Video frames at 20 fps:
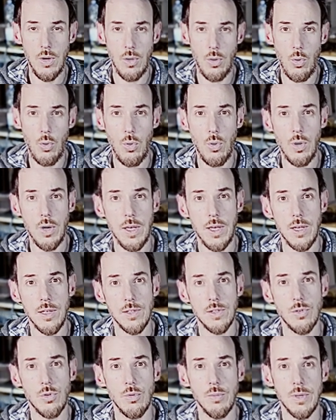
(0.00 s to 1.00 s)
All
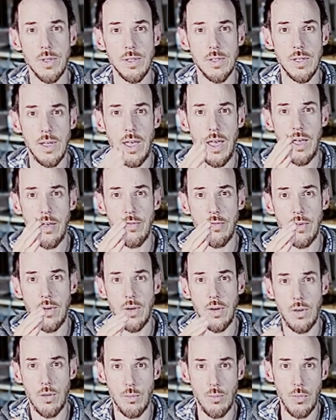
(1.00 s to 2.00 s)
instruments have
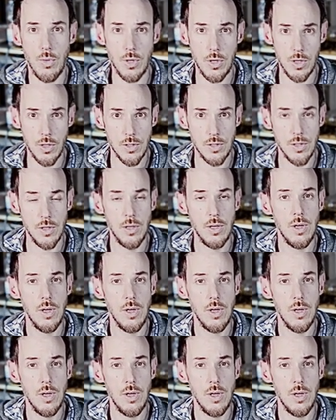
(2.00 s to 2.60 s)
harmonics.